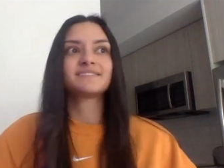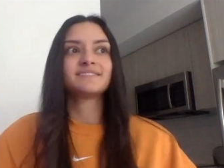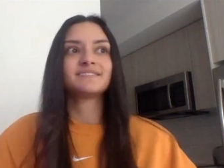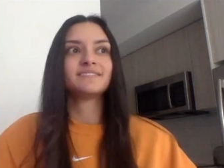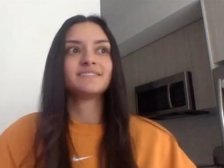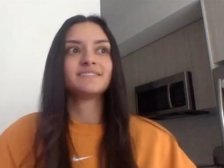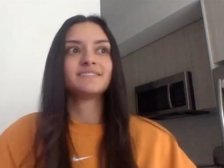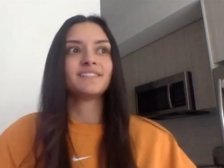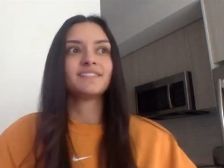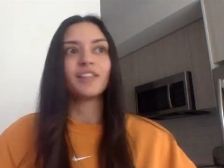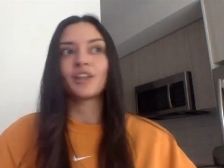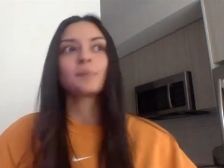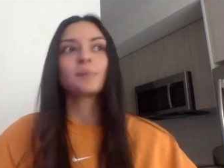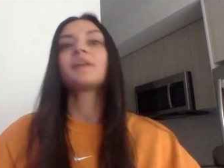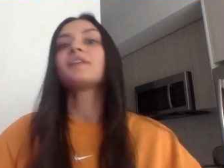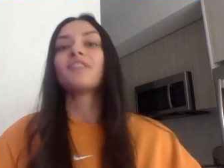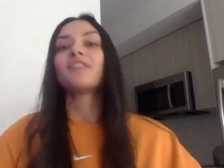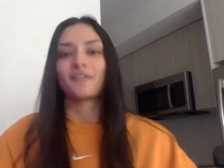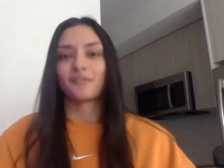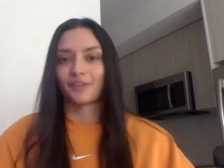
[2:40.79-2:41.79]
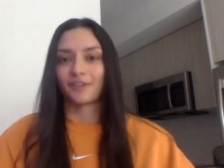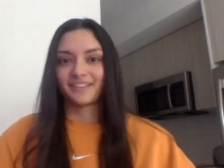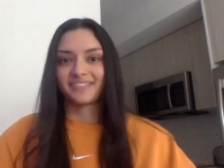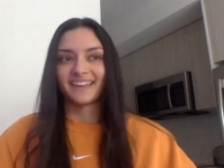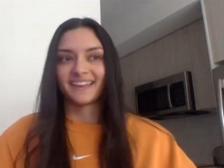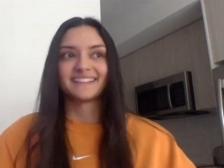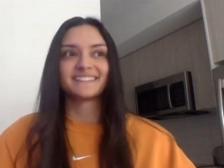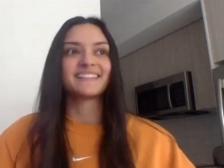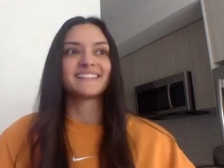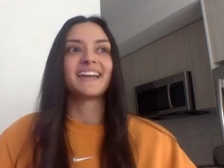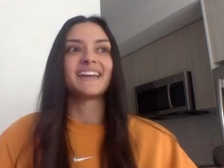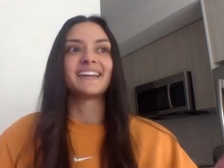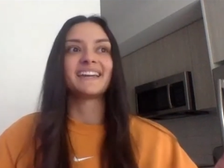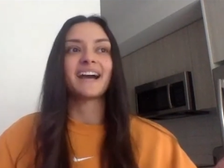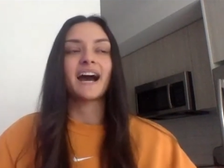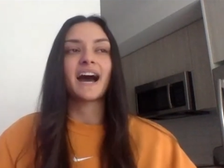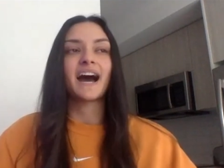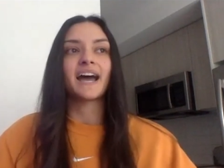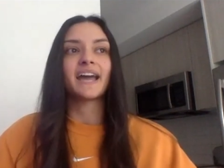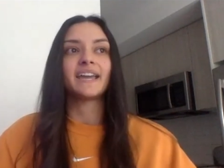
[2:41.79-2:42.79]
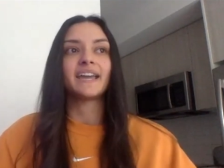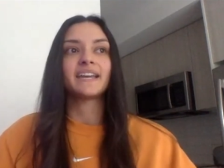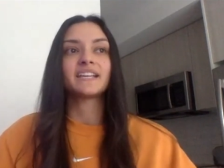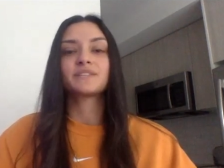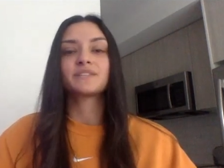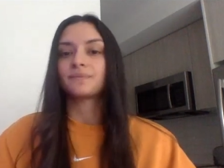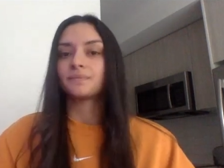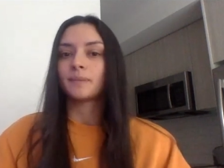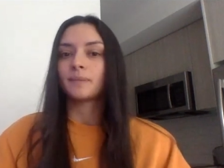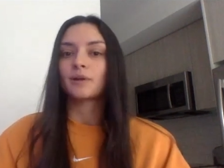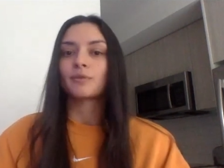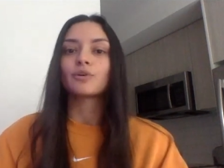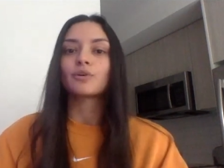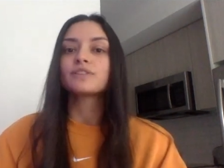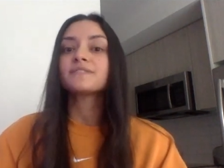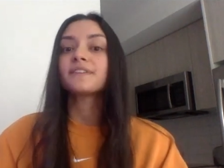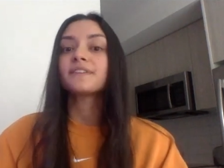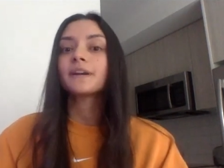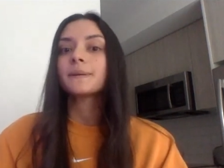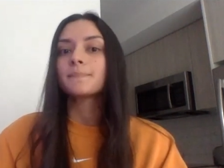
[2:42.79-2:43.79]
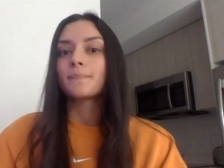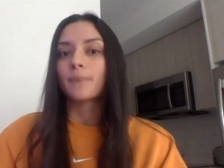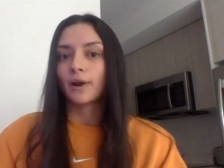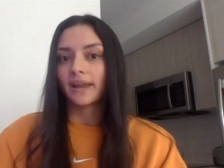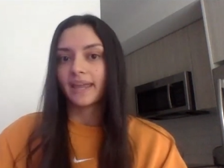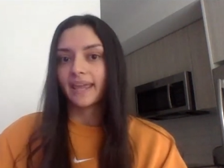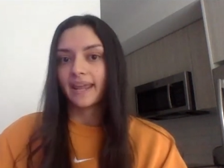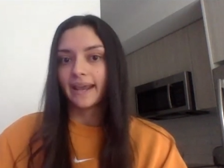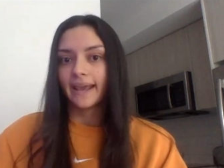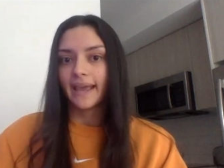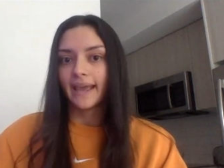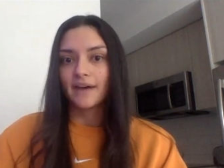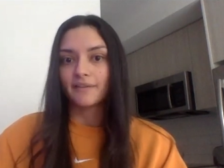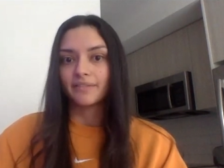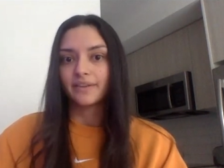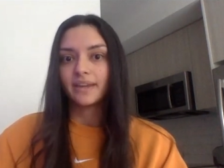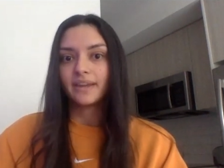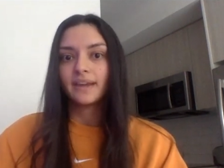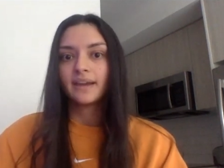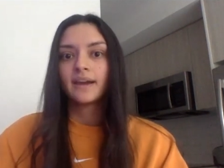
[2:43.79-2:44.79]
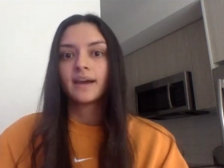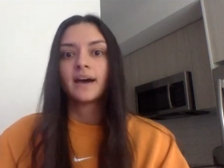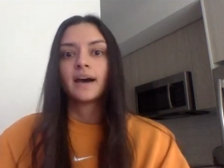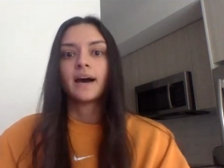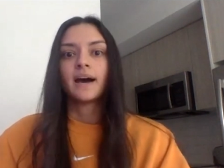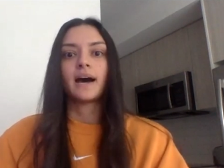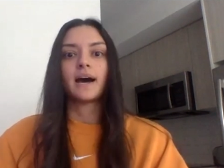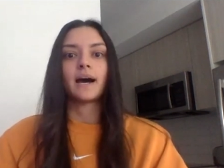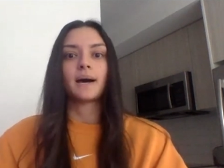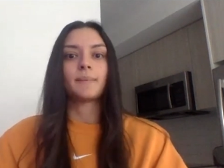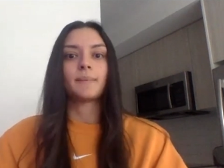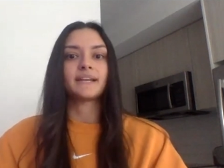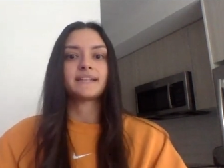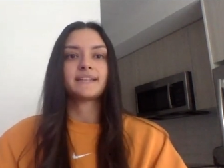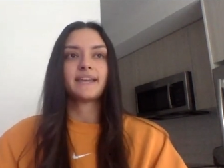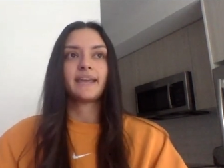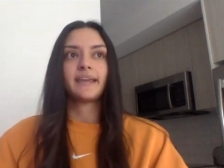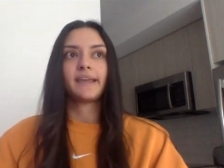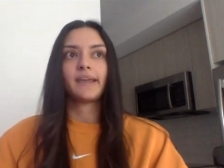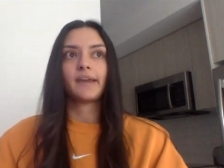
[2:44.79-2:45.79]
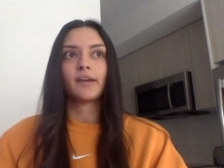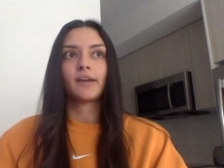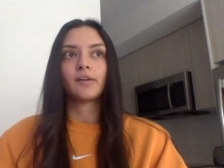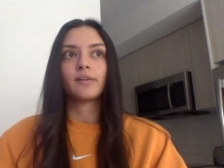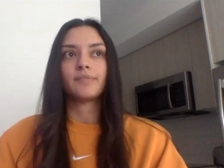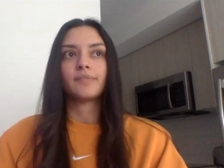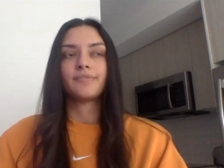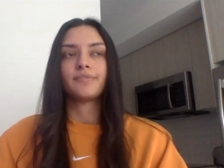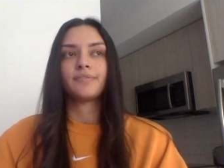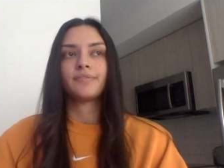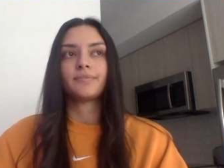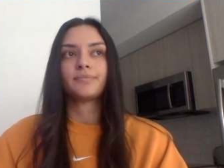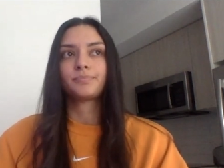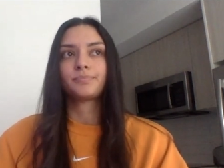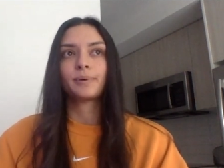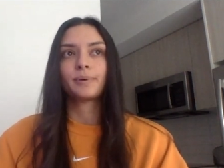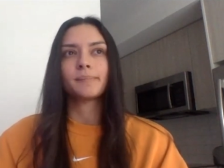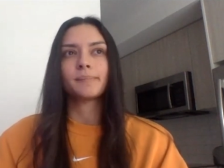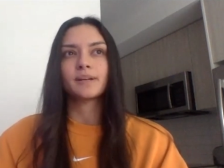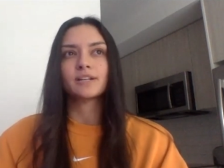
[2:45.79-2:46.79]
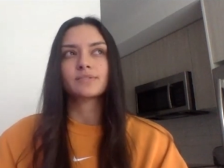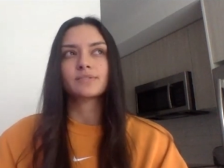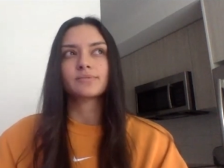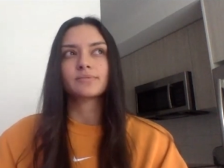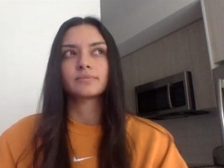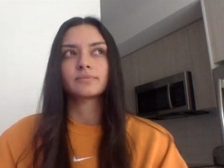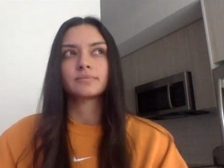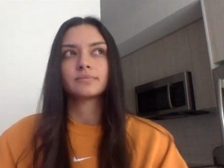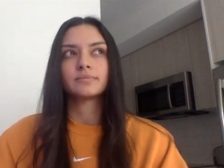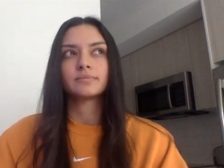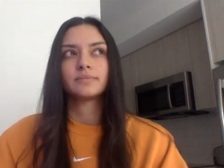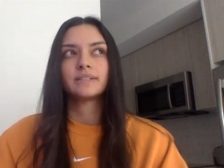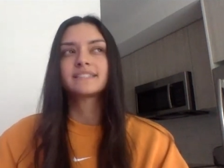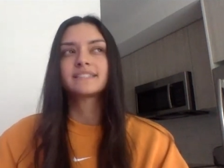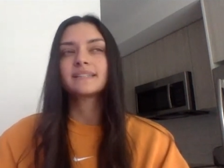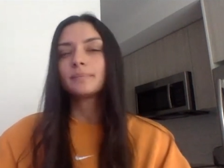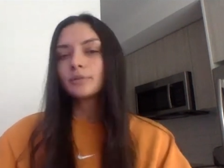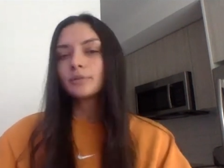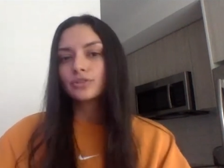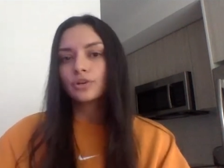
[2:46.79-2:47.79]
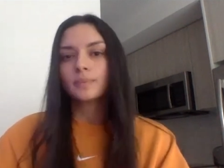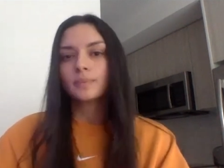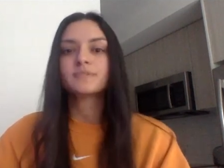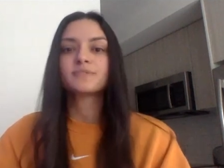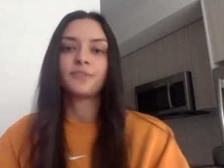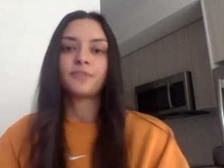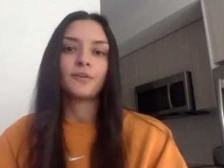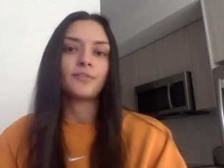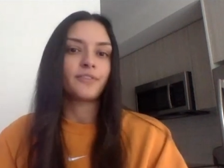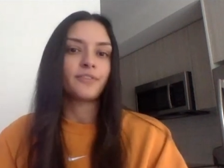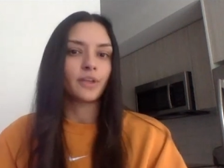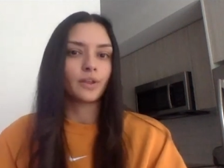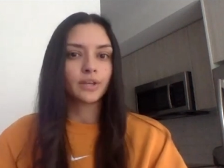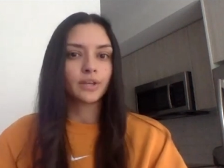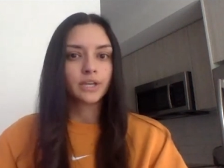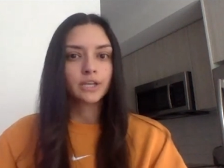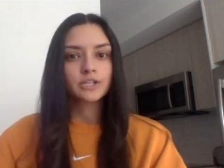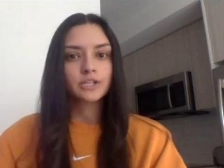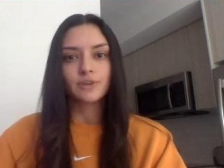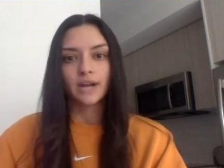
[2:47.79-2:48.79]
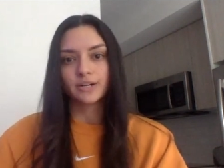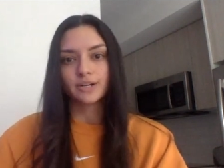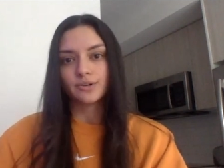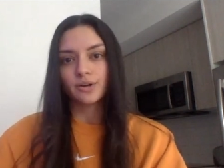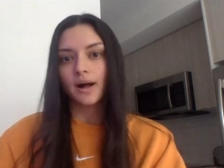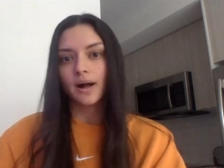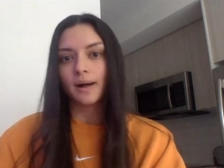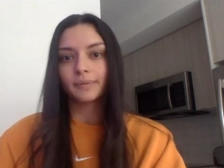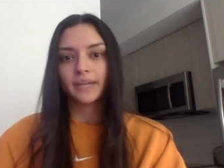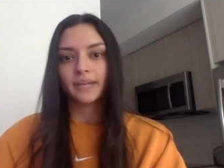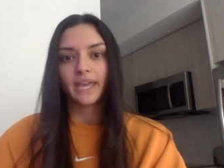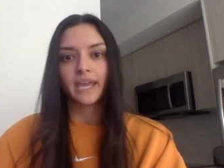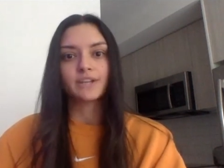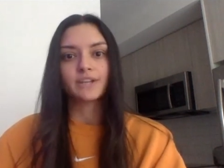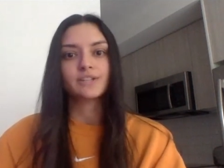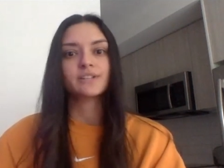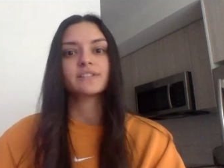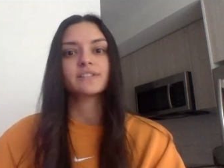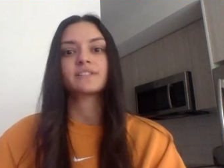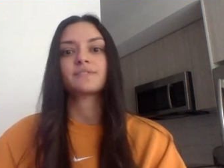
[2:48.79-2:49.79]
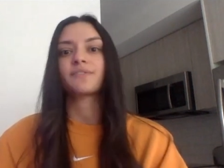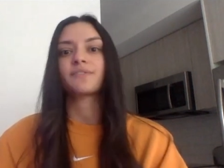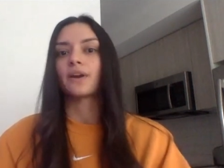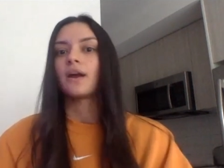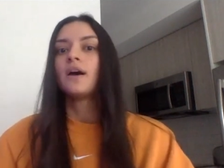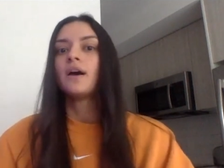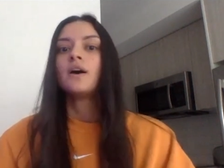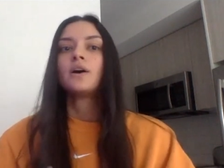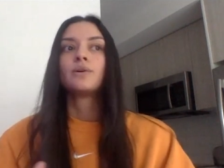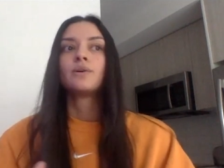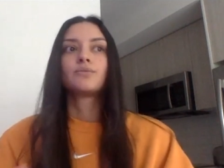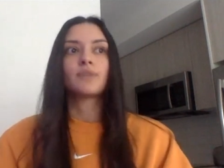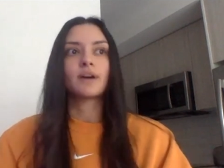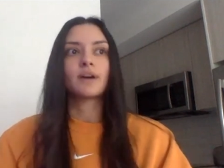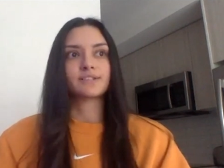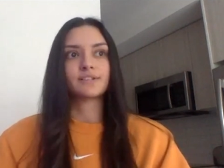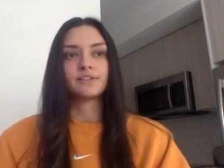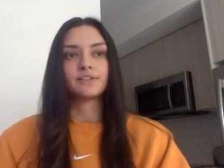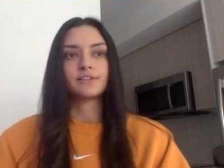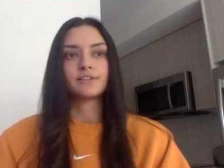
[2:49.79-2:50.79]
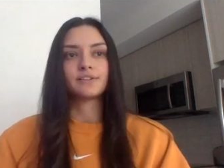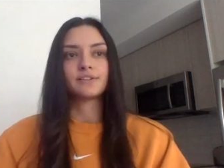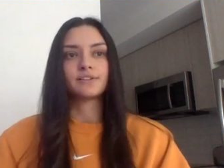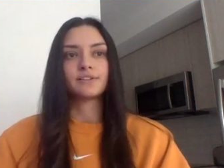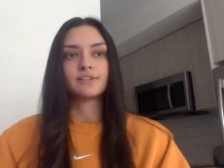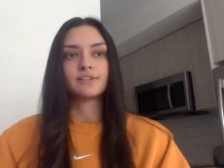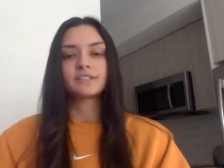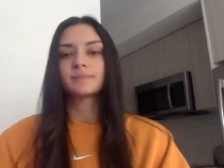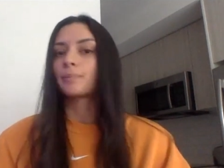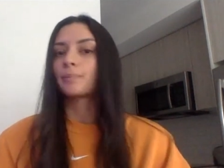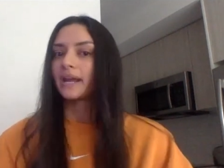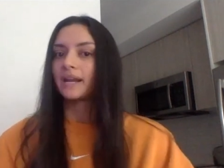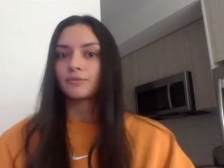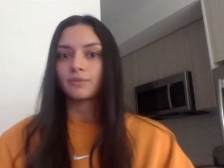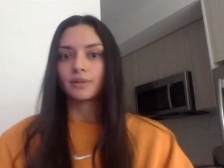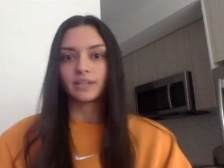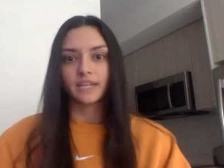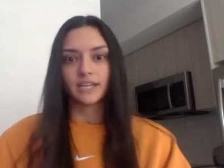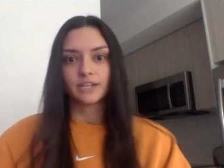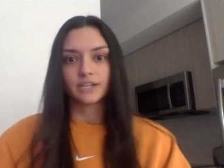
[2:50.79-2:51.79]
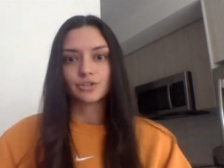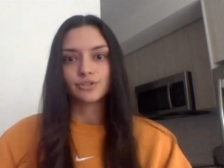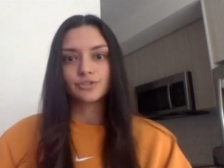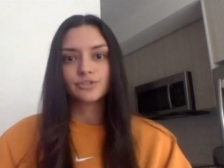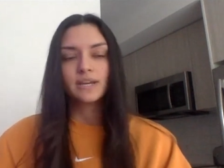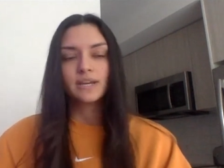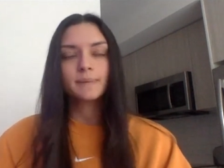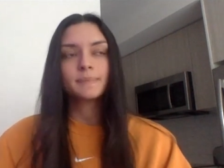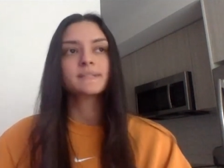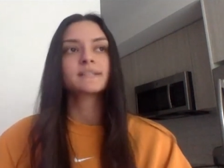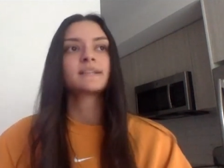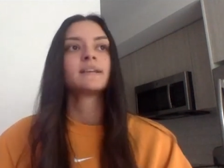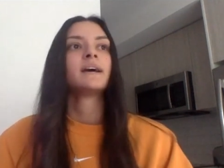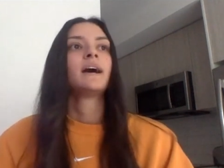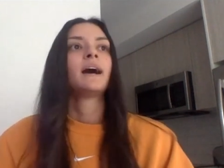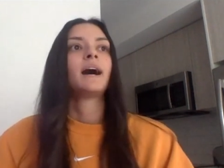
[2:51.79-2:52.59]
a little bit of everything. Like my role is very marketing heavy. I take care of pretty much, in simple terms, fulfilling contractual obligations for Russell's brand relationships.